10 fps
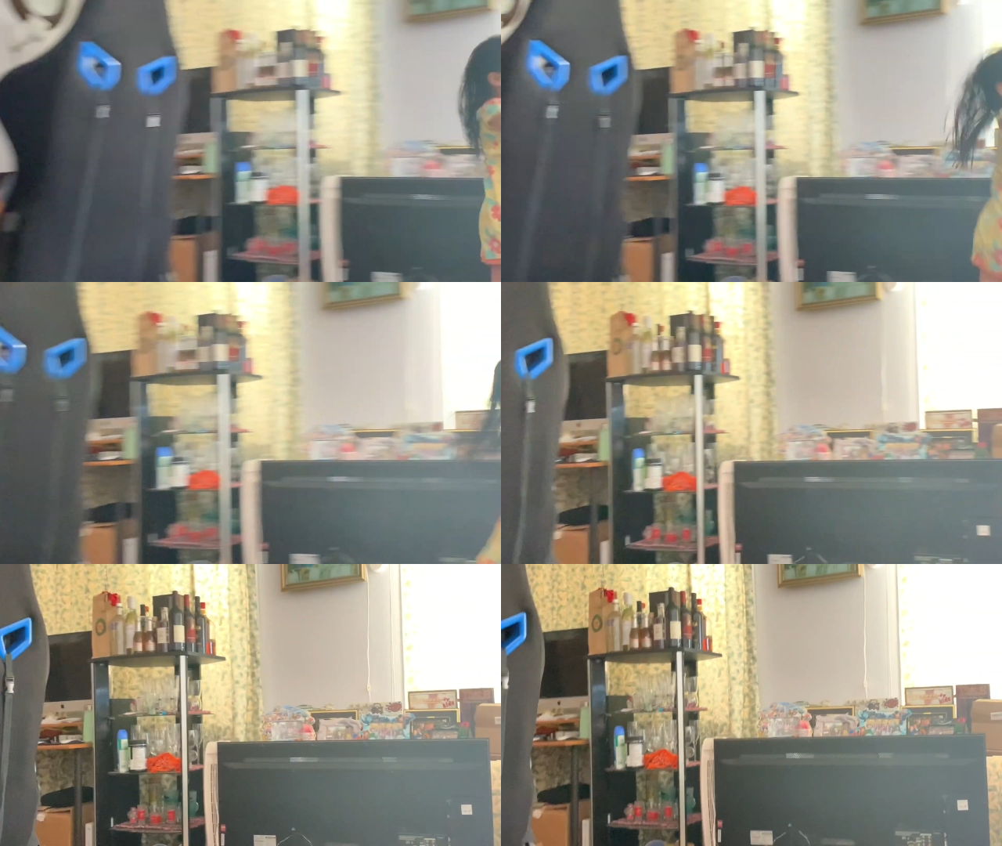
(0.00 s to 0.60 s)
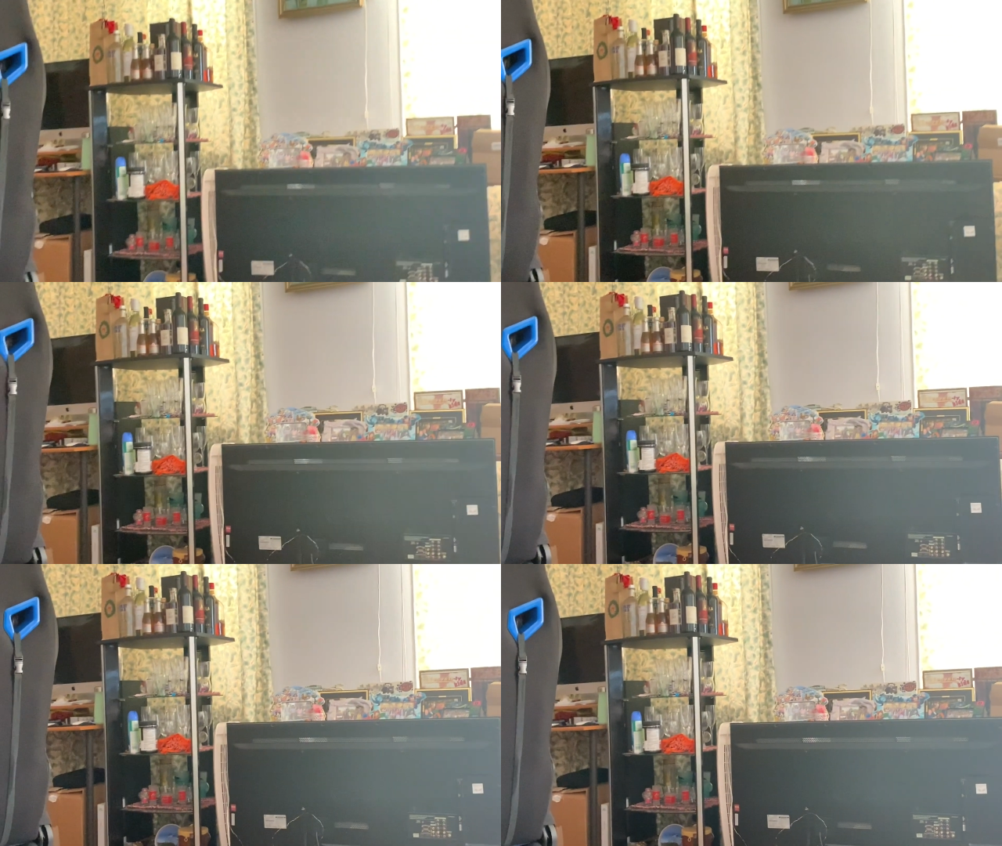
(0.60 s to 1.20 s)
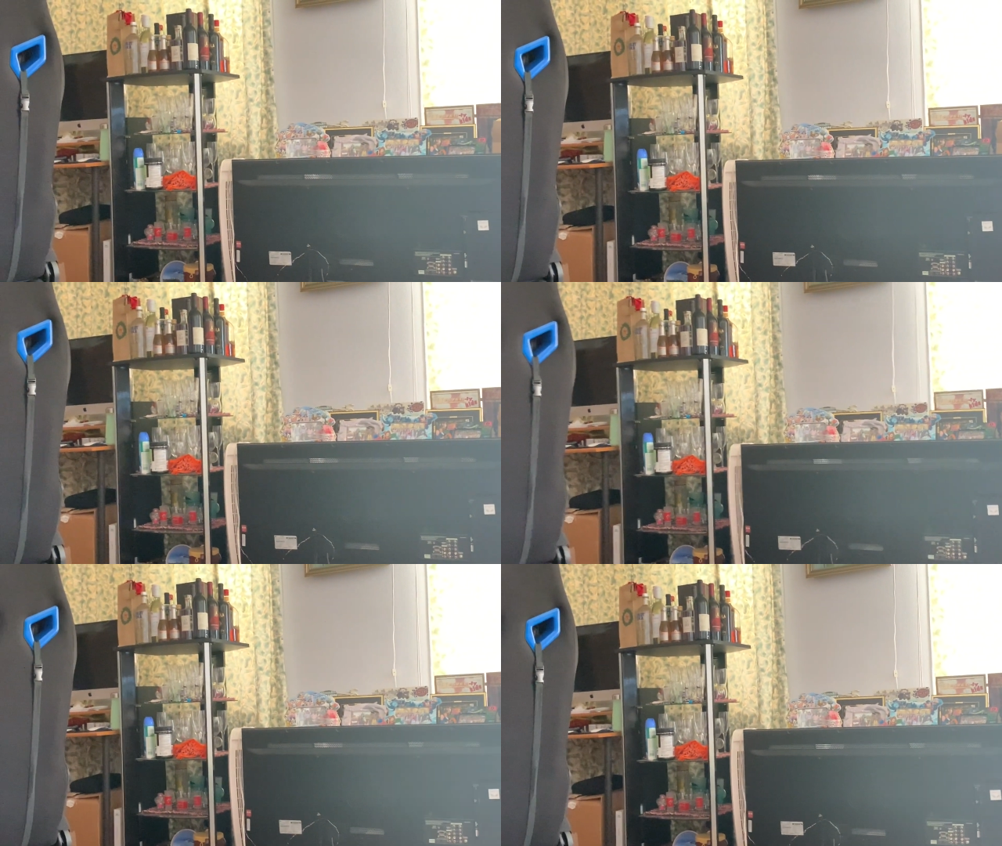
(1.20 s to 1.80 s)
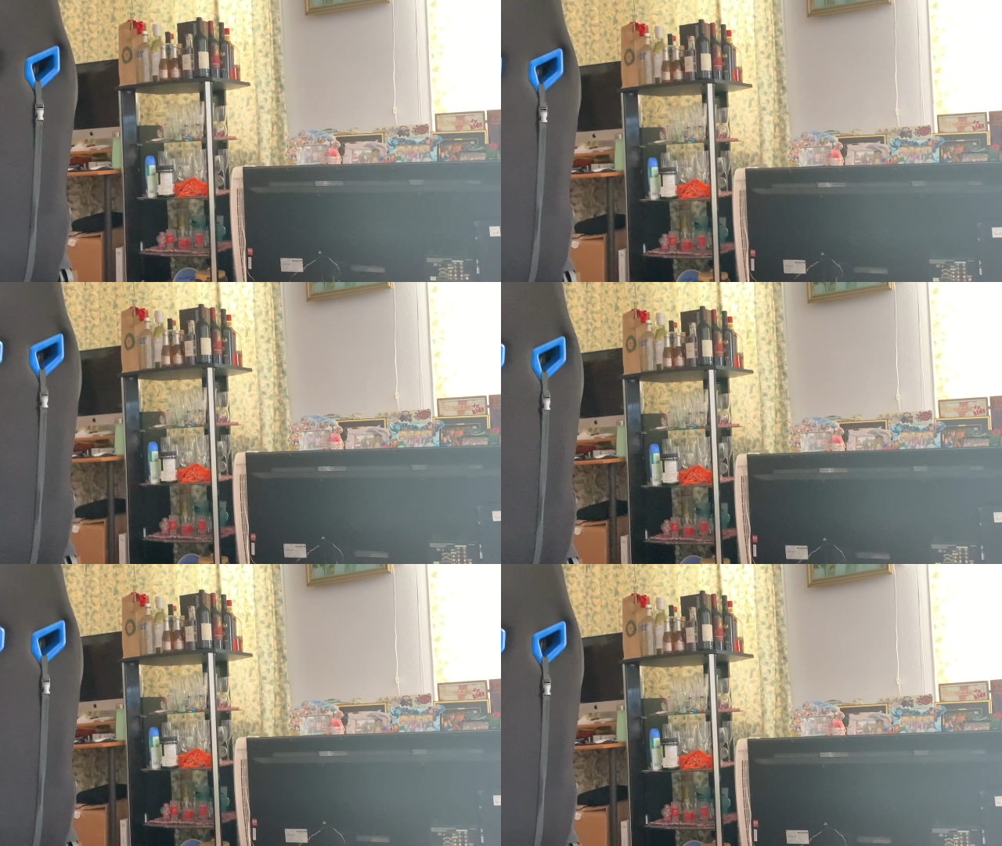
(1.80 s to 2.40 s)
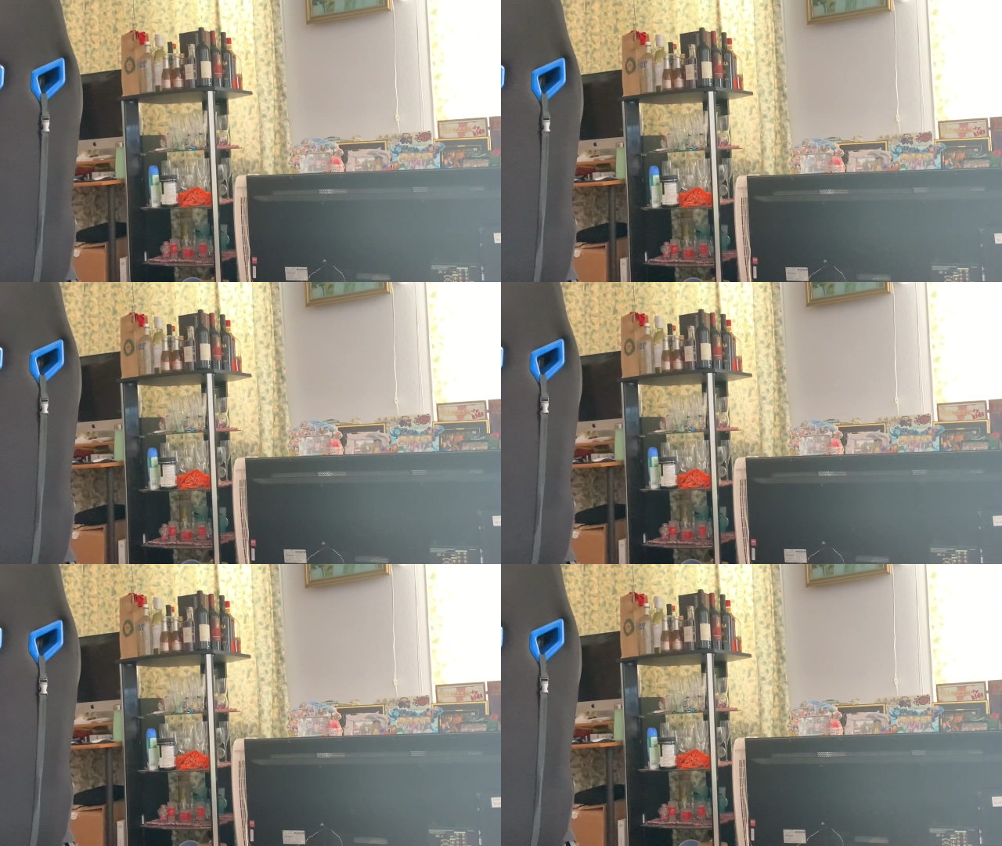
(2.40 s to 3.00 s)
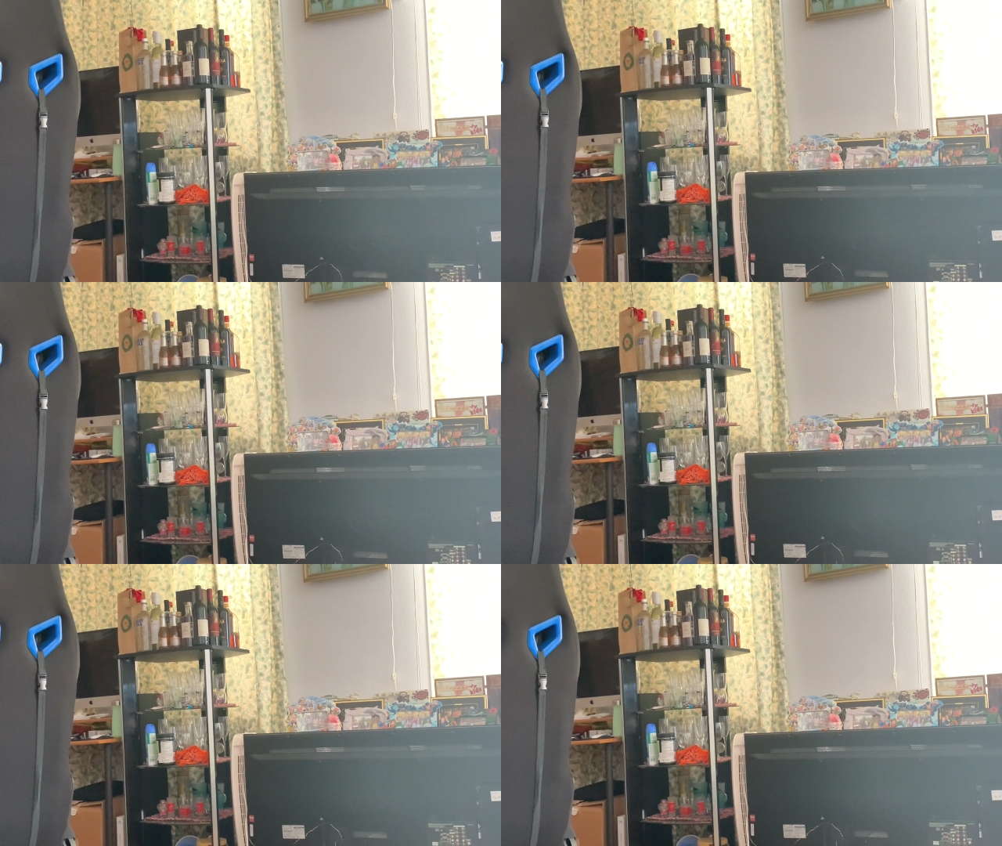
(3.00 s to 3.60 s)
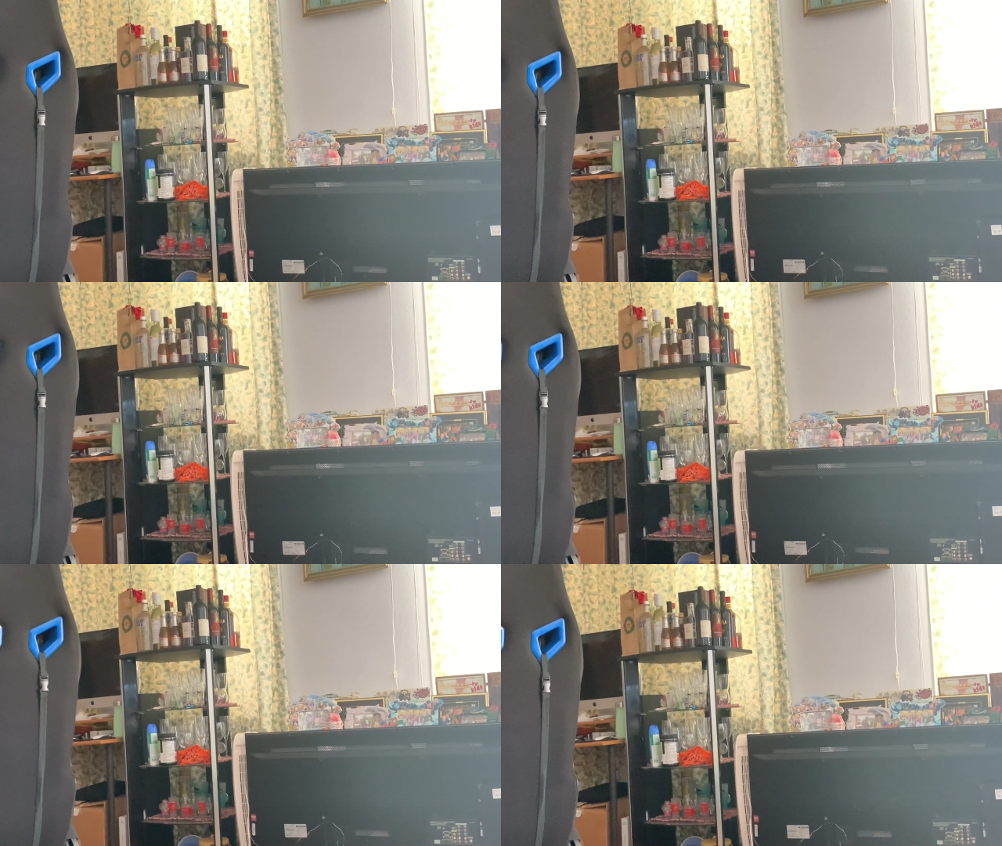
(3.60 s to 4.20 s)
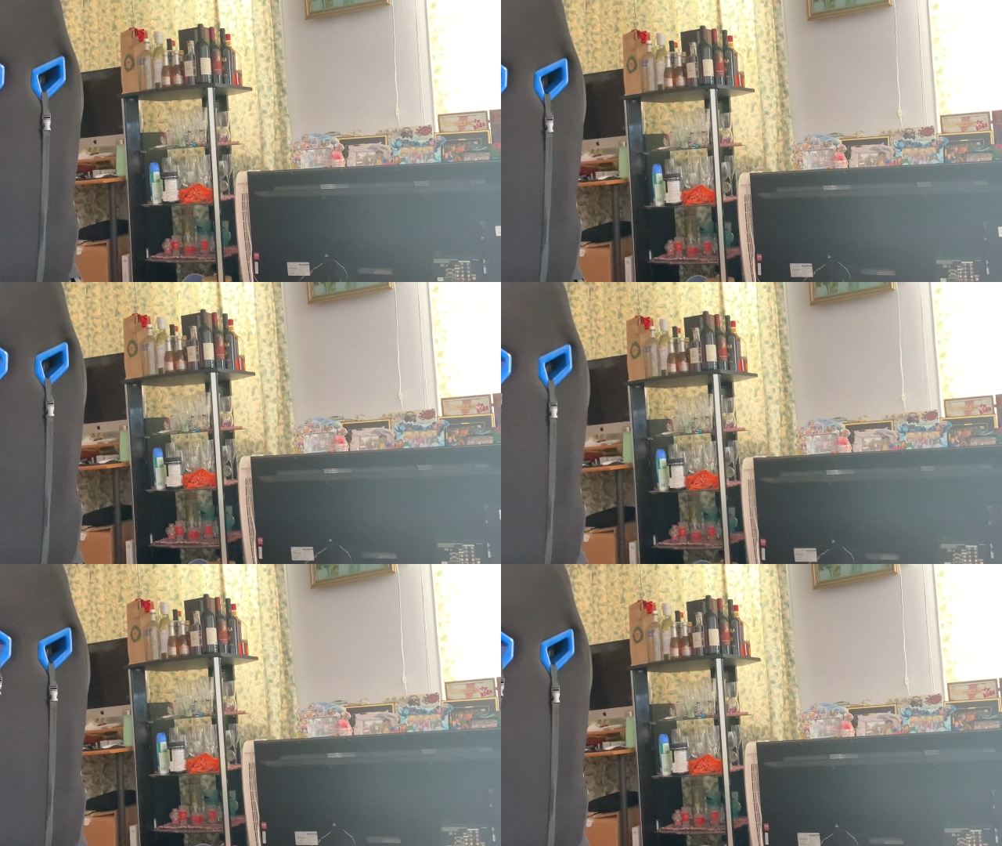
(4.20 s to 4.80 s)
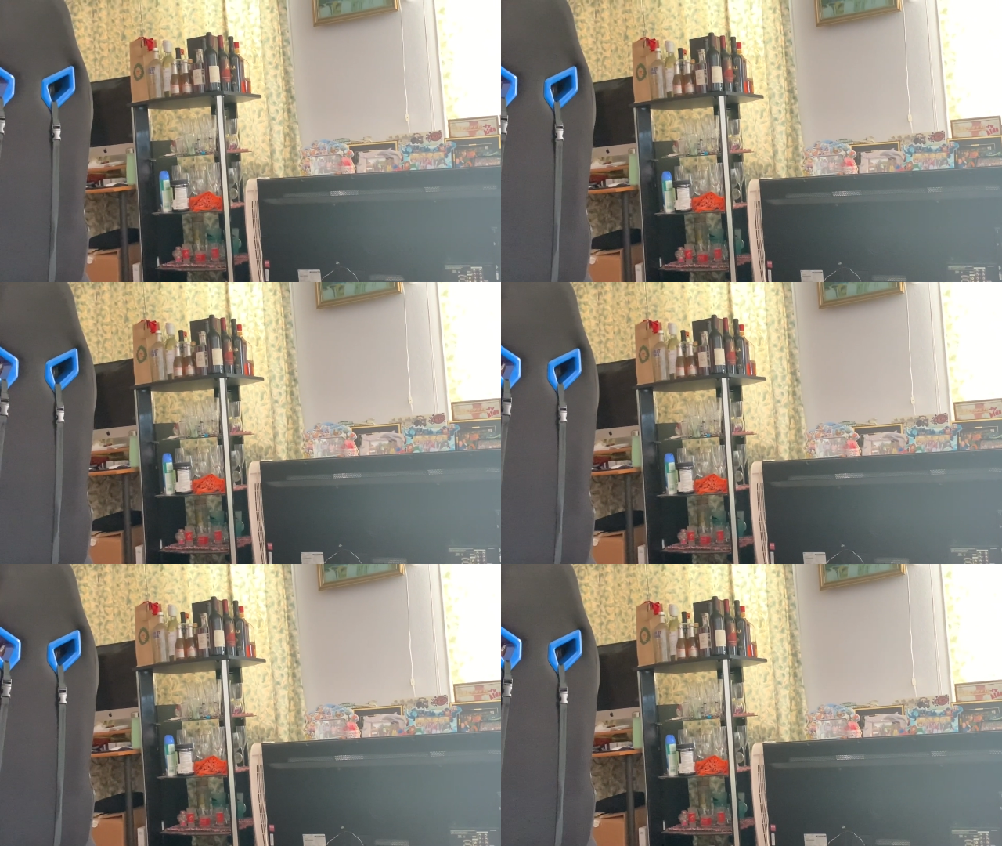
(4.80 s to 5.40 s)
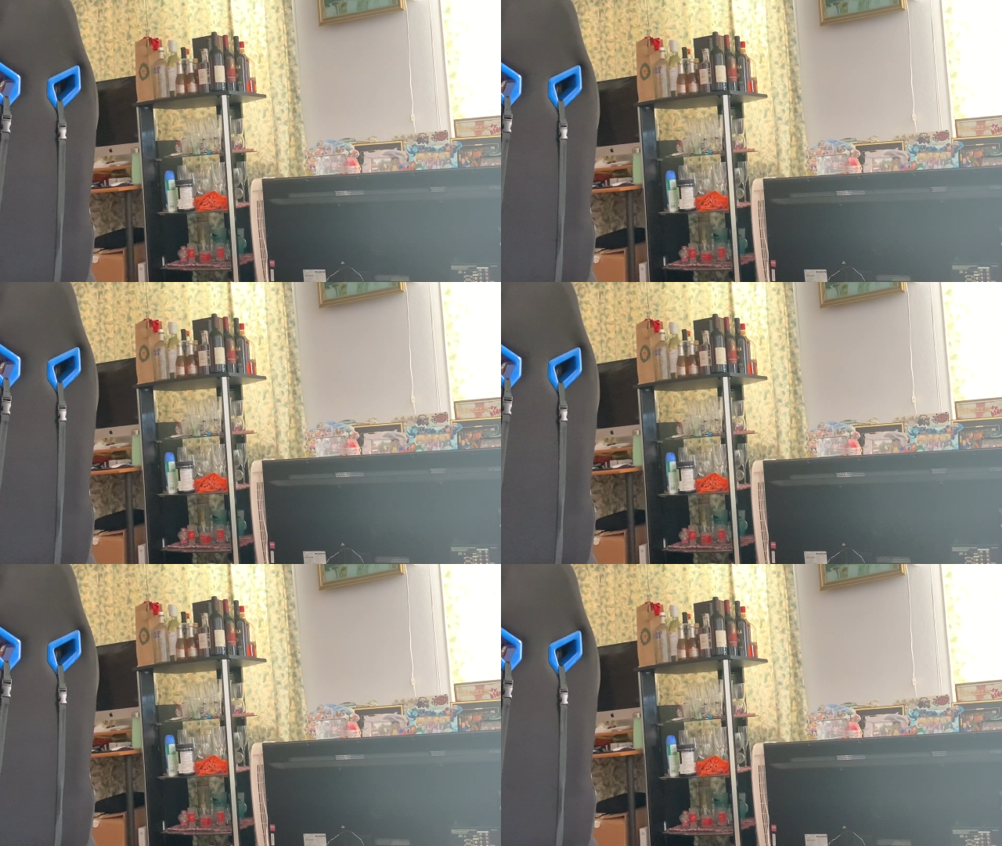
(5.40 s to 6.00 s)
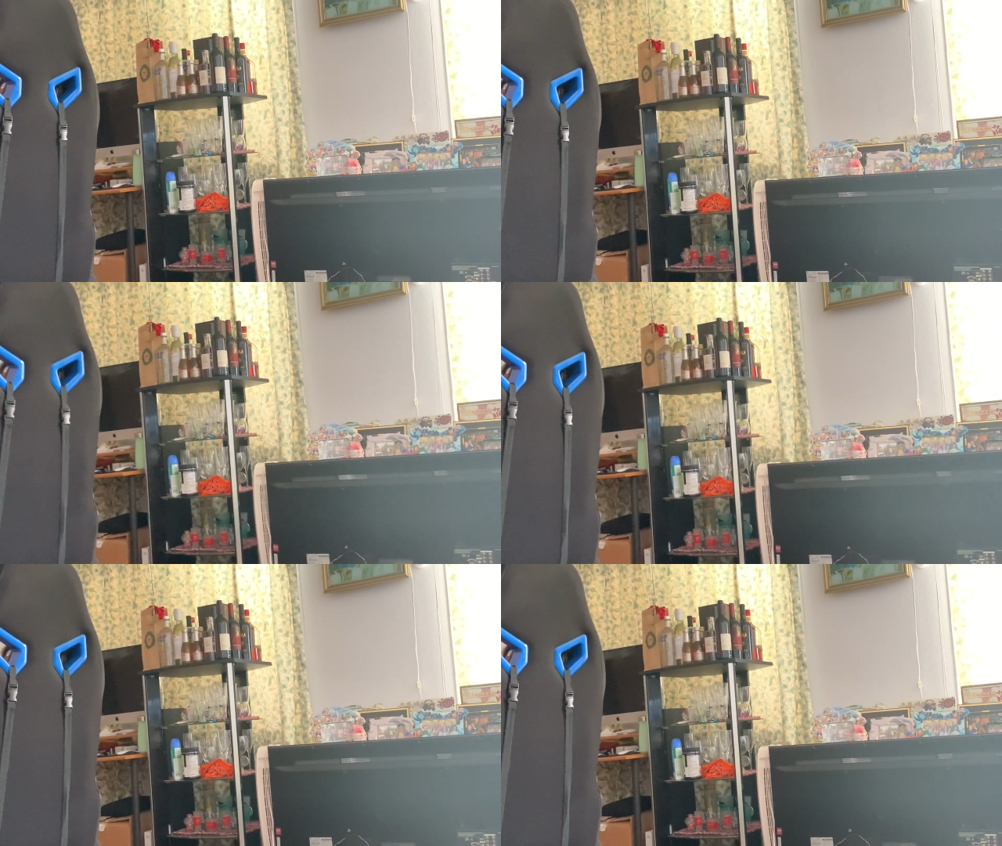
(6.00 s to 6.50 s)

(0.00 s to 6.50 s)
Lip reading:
No face is visible, so there are no lips to read.